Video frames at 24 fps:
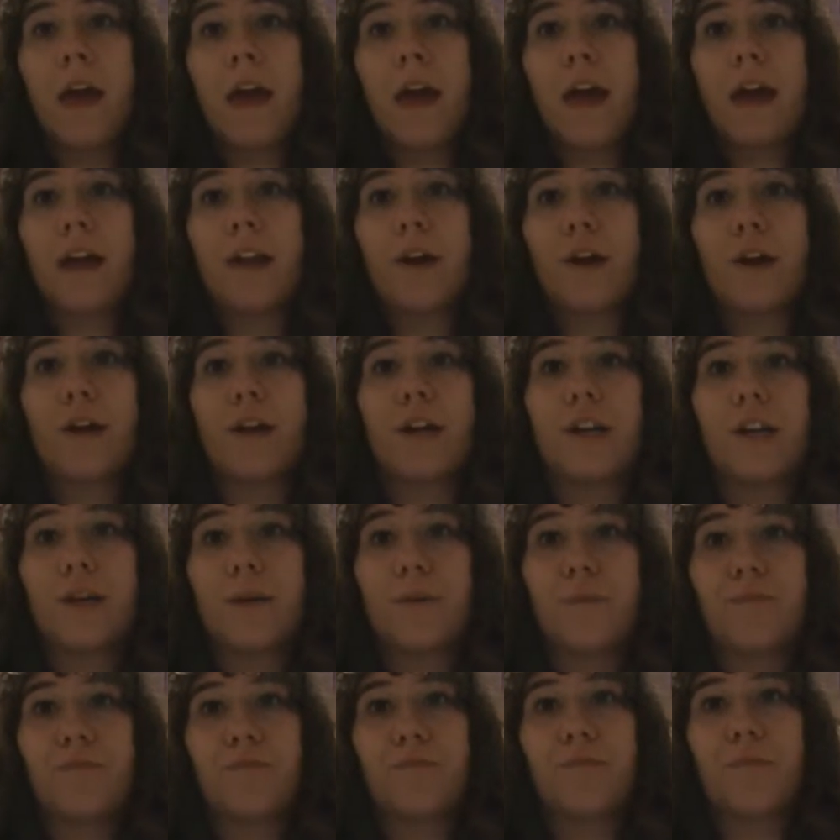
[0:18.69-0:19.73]
And
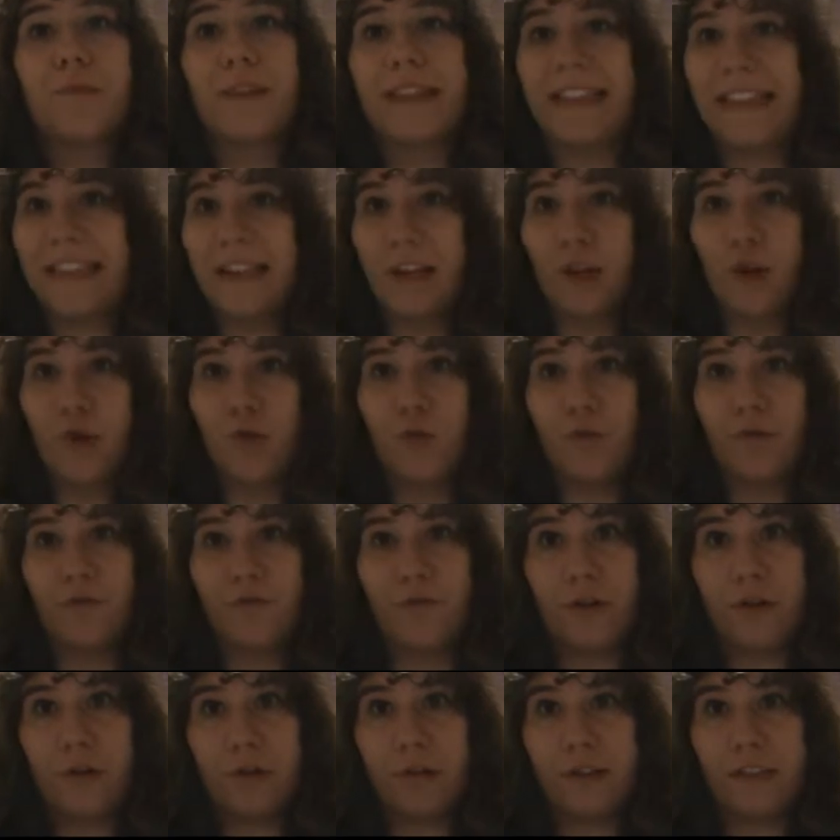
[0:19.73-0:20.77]
I did do a
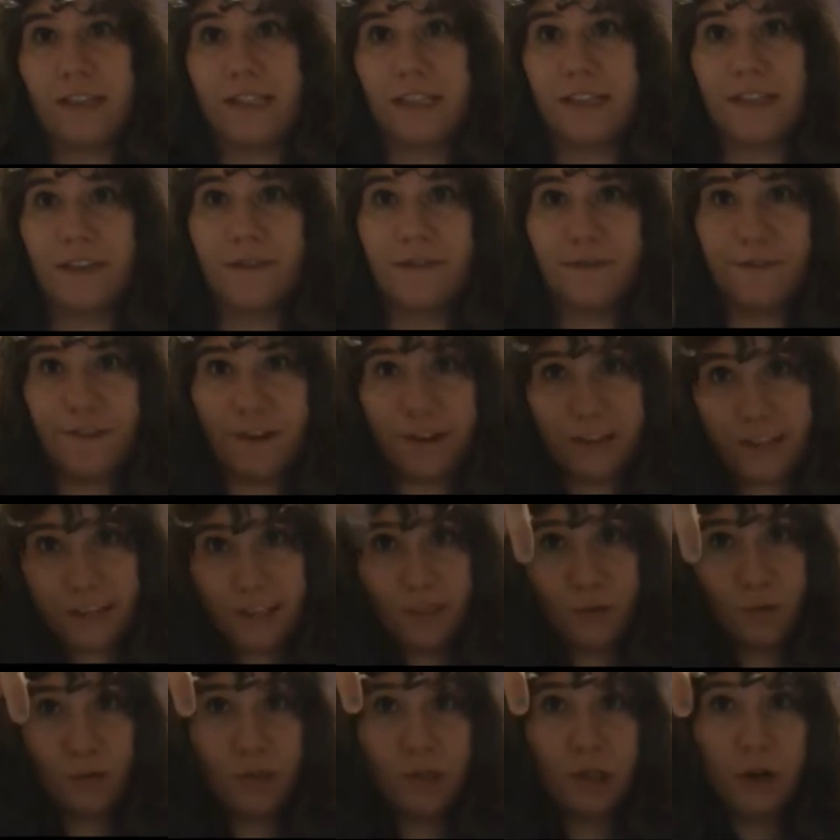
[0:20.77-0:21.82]
review on the first
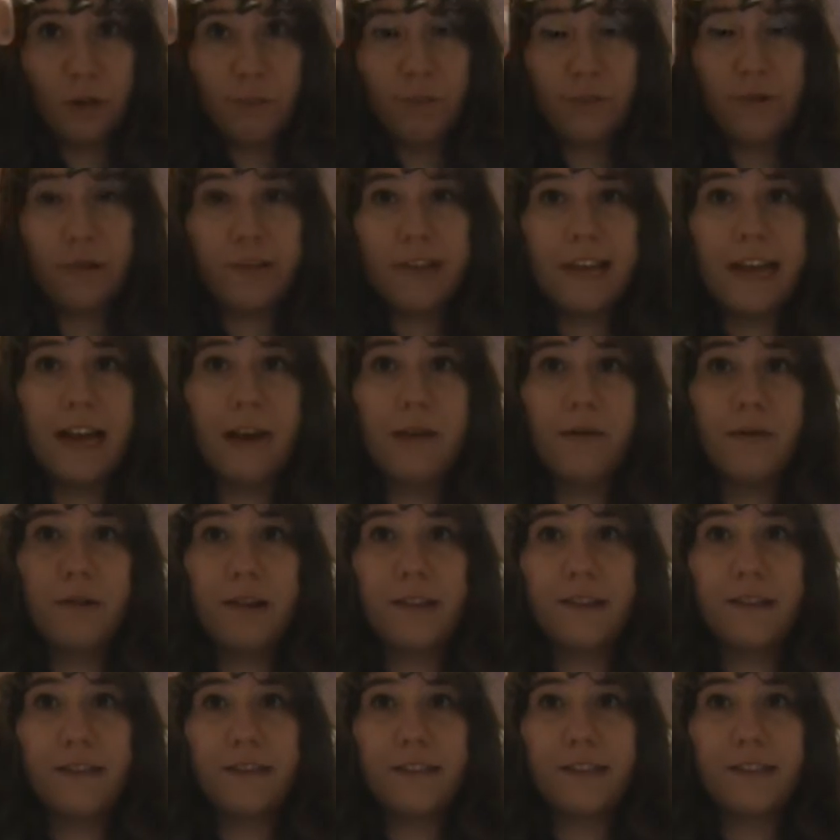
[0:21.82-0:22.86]
season, which I'll put down
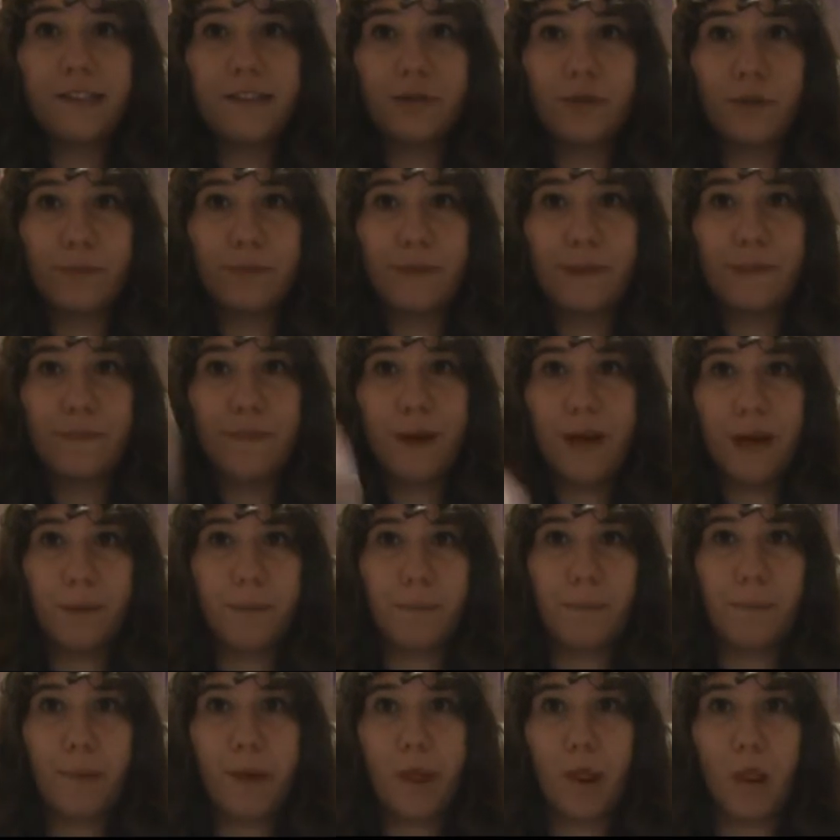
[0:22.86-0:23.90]
in the description bar
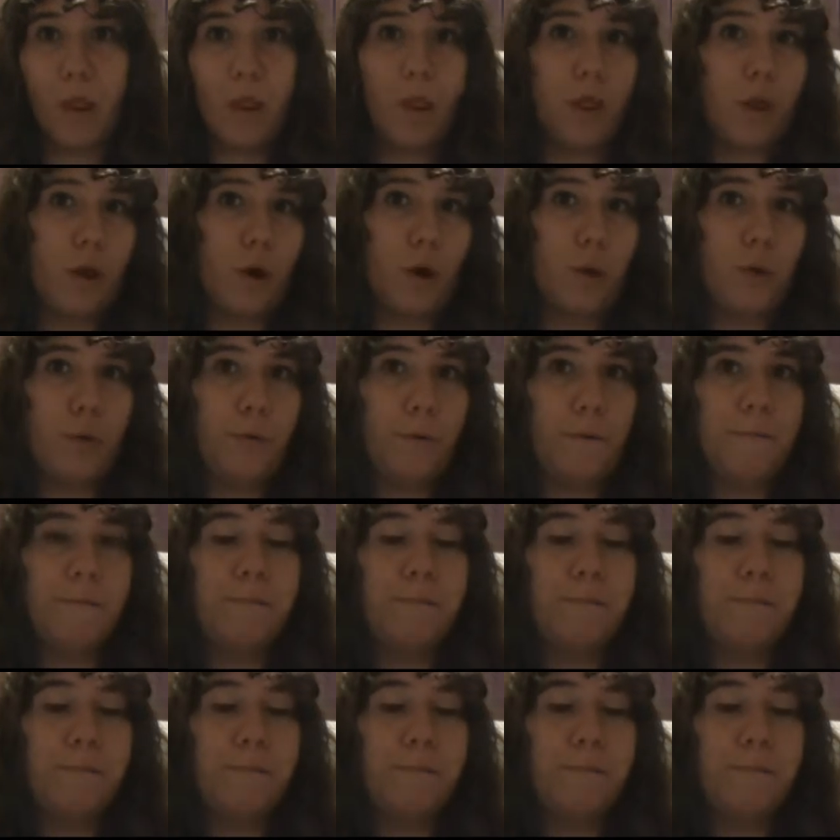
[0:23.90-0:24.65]
below.